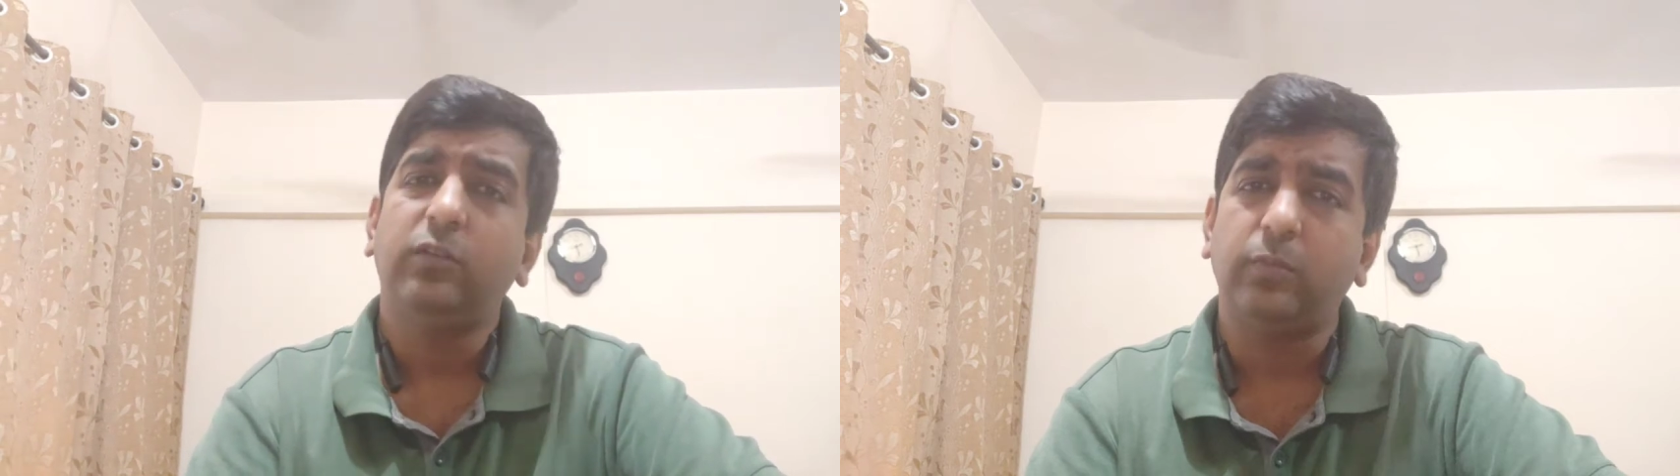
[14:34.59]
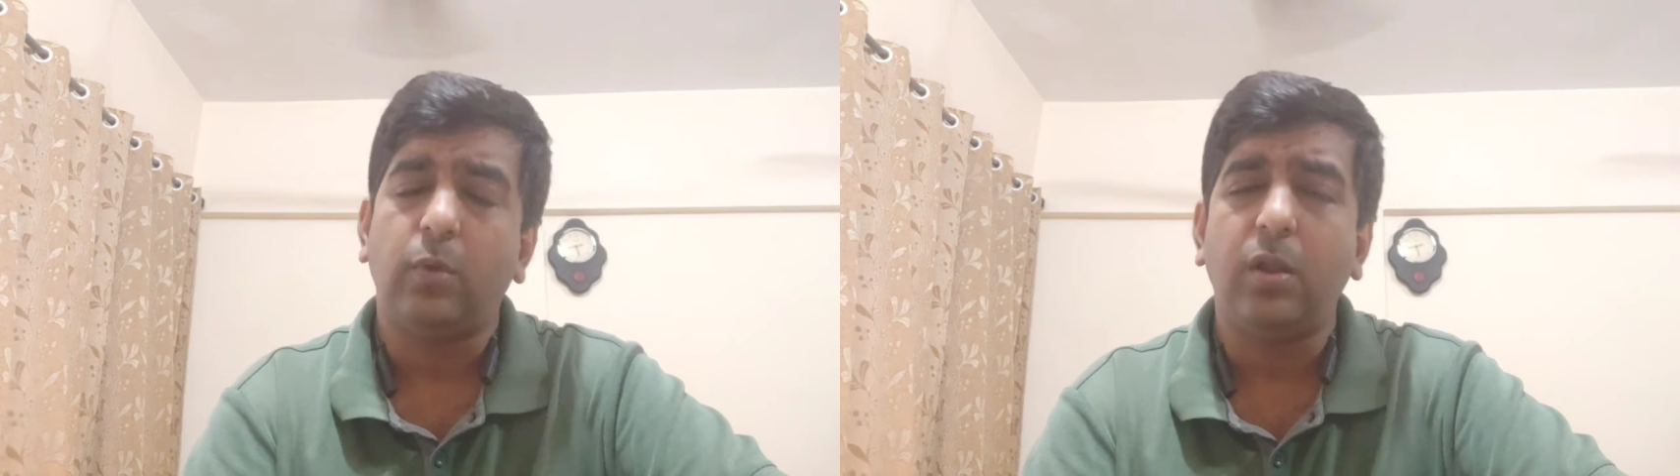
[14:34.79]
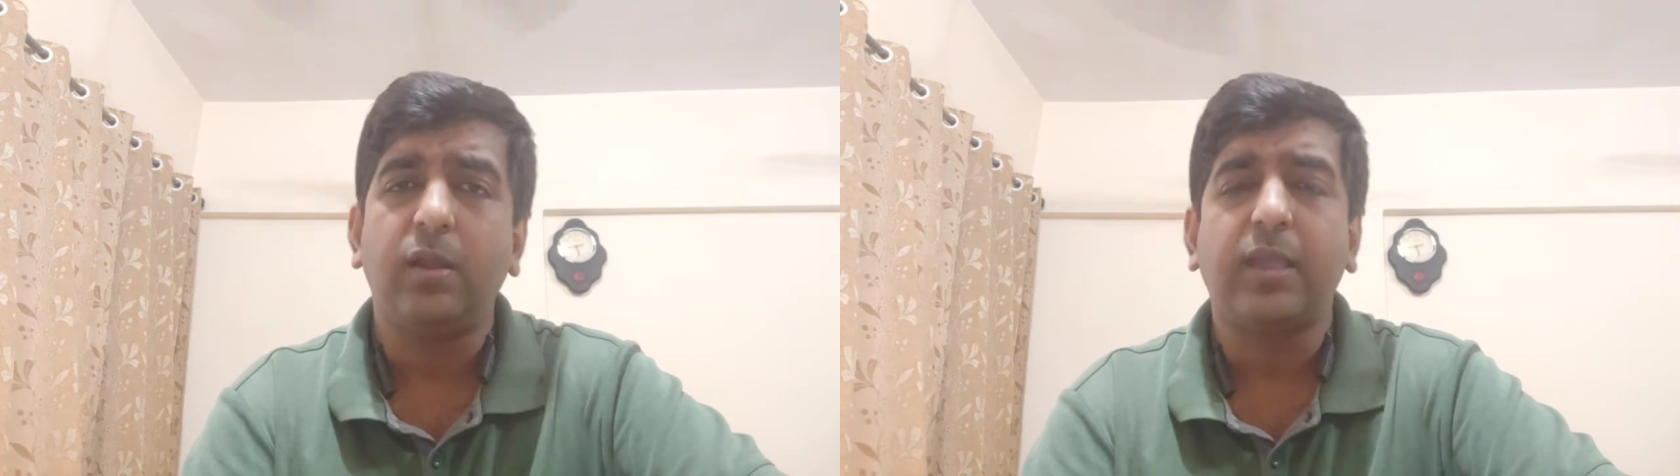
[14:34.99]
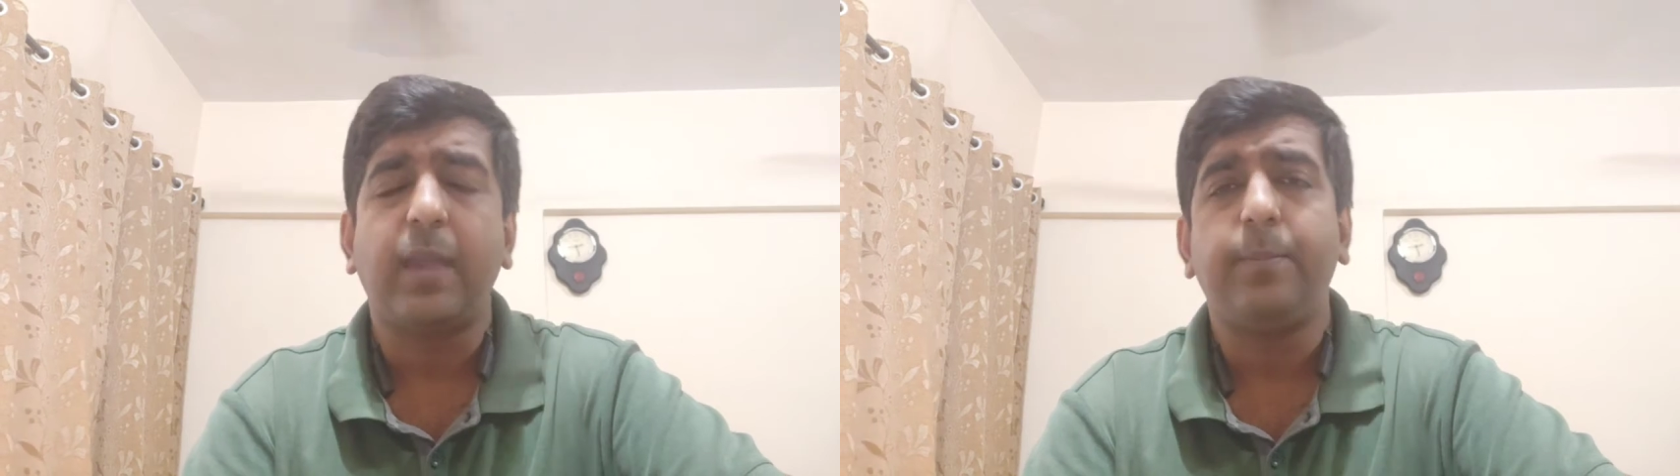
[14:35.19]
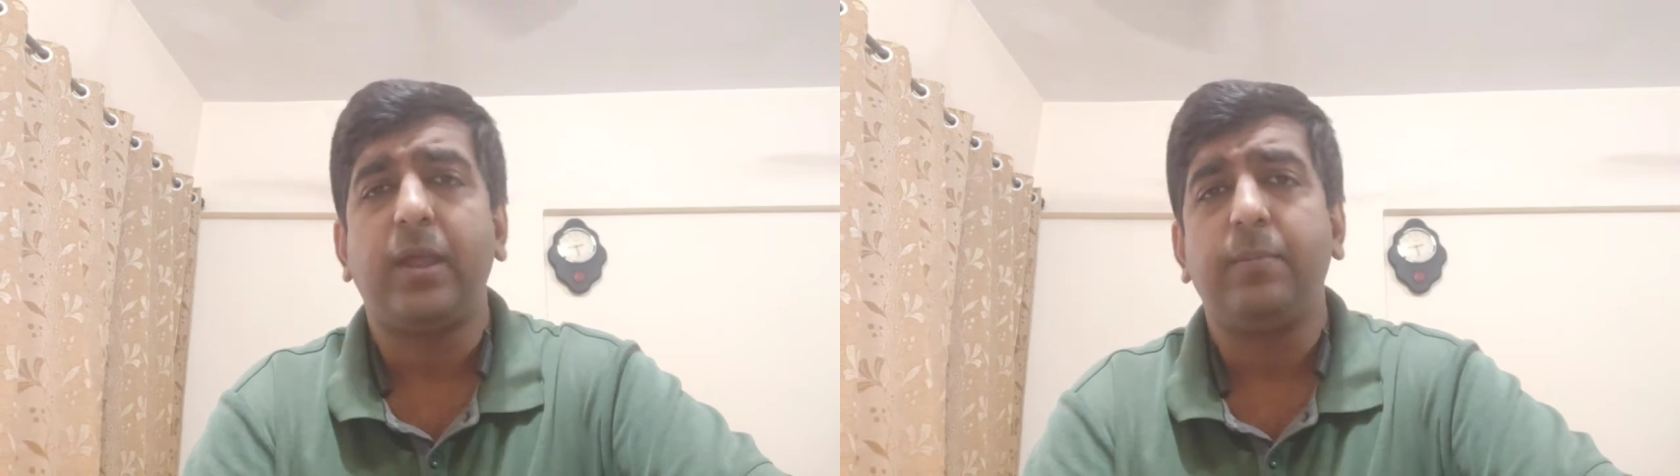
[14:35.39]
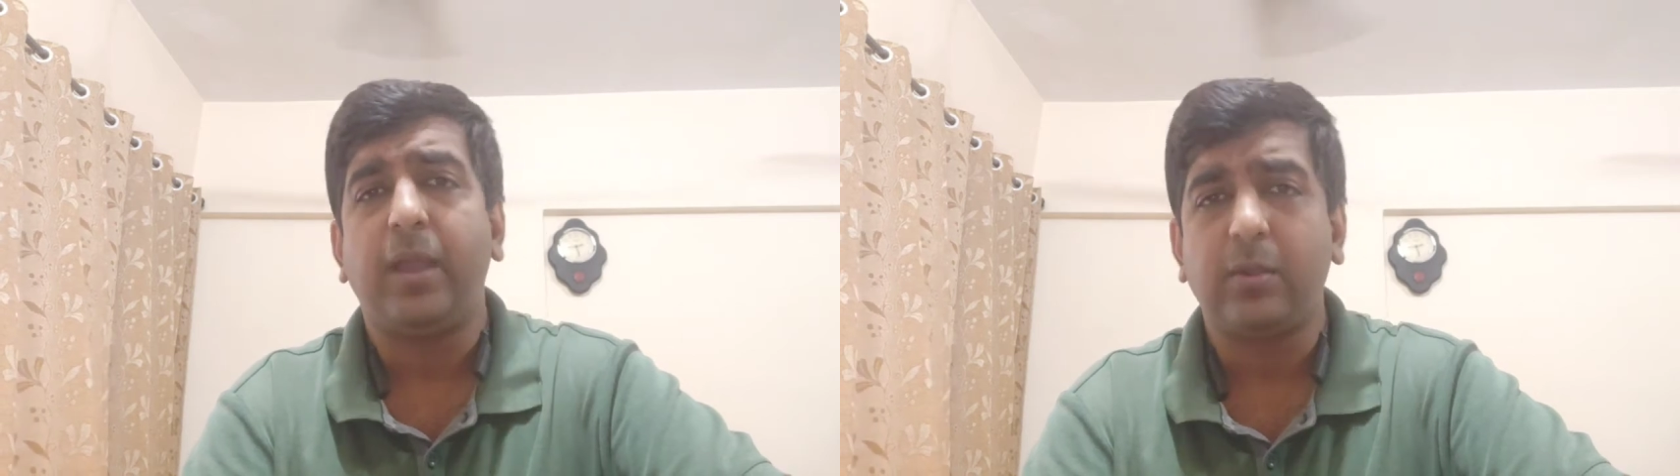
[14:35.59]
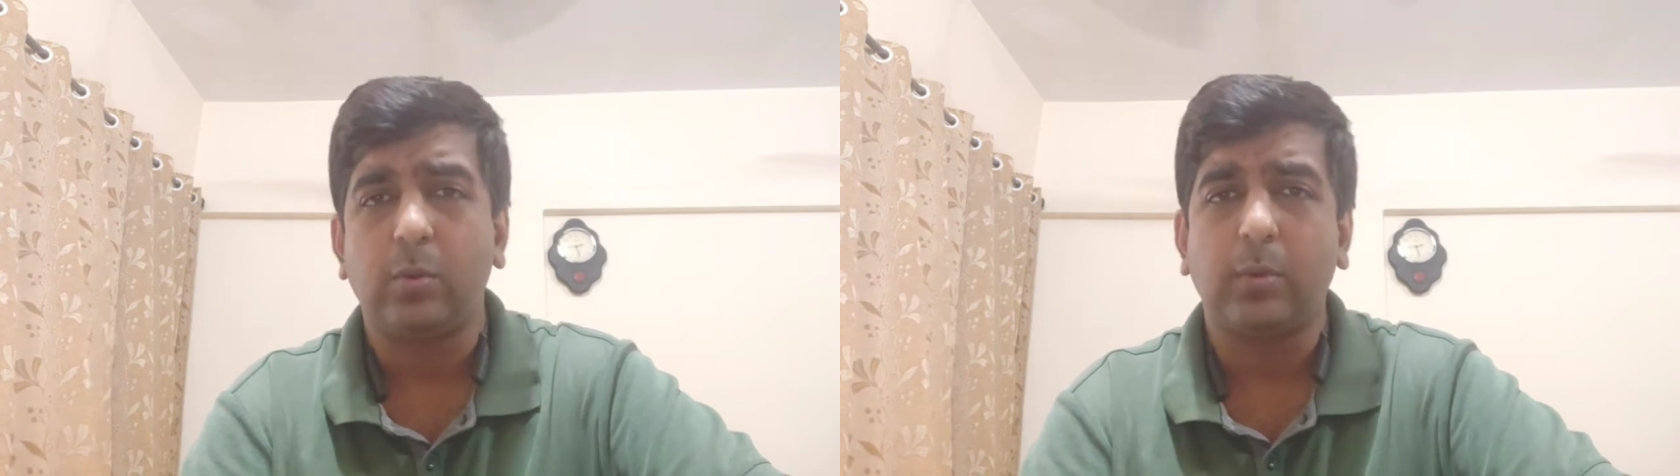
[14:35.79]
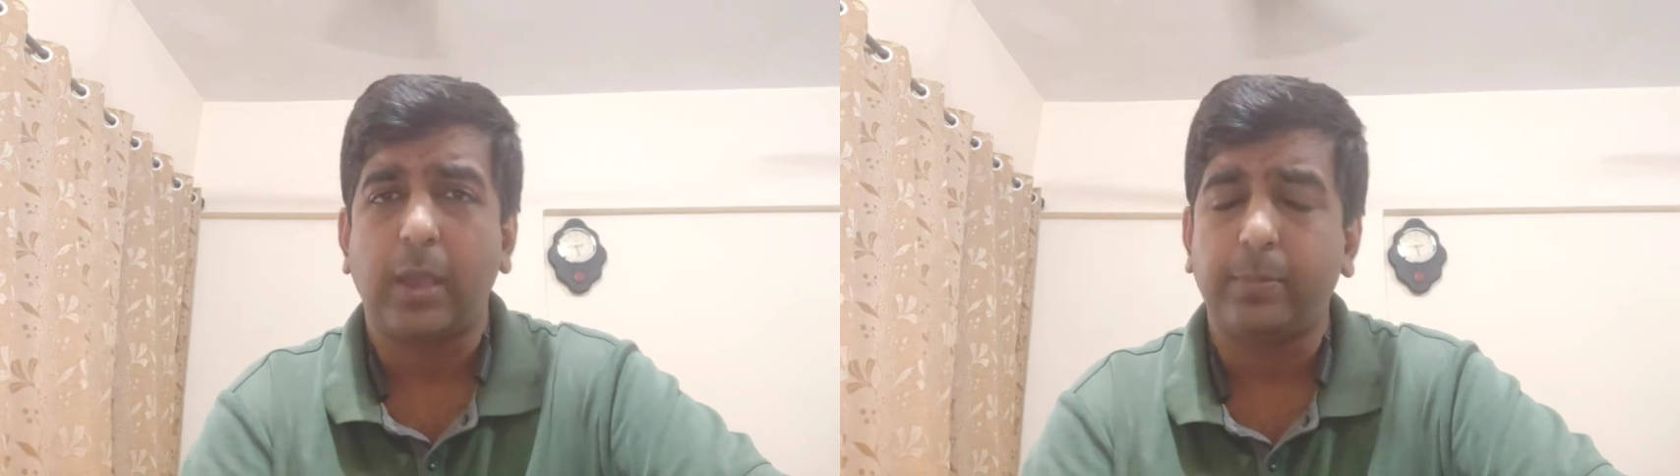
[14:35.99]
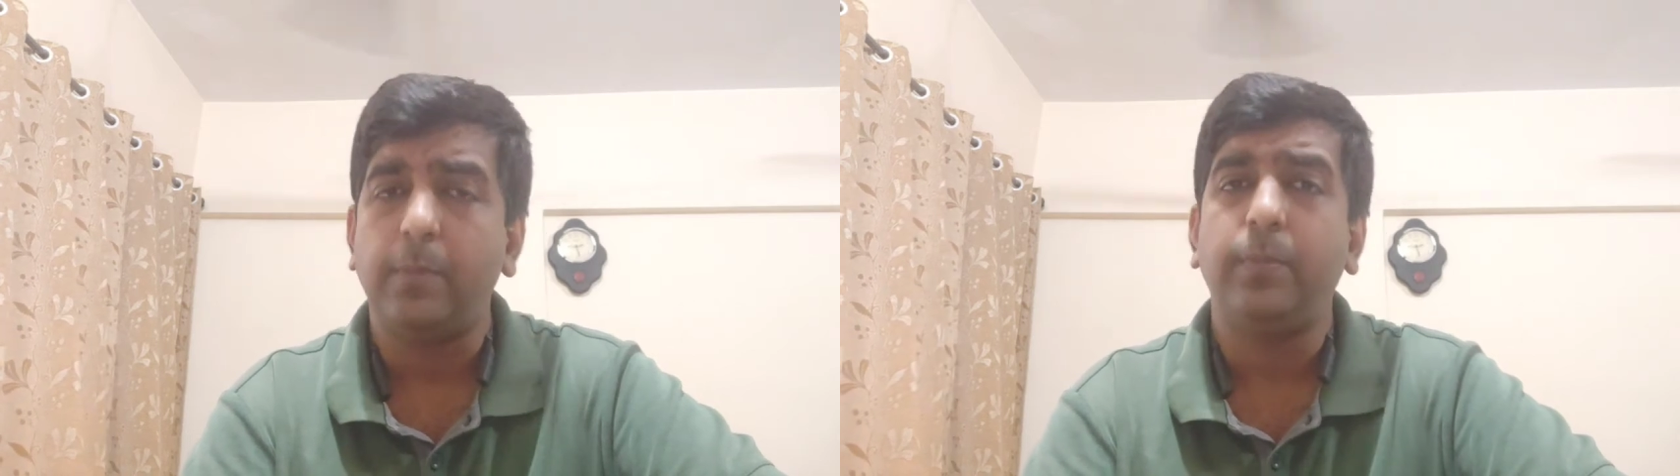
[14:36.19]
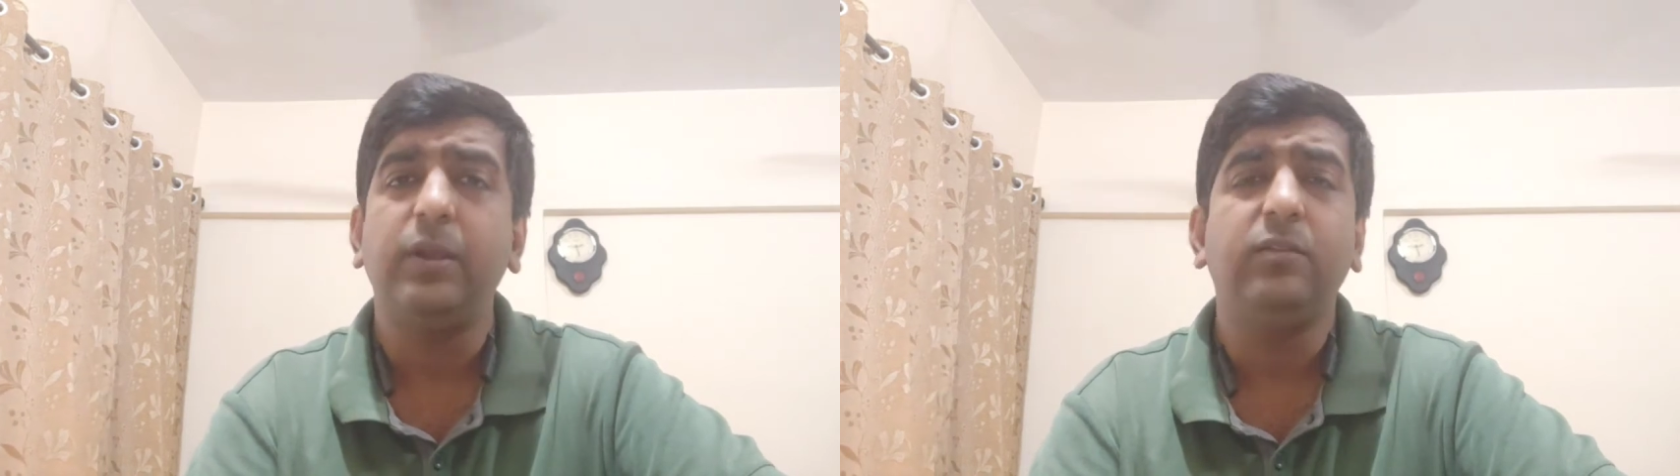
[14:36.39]
small cap and micro cap
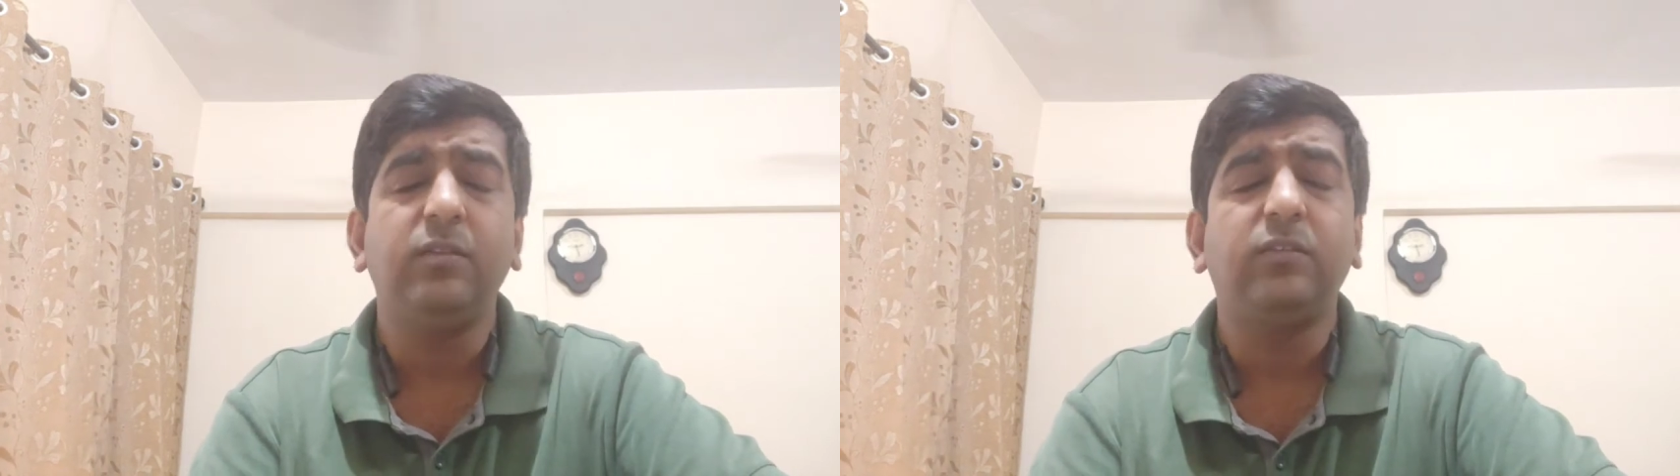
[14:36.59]
companies,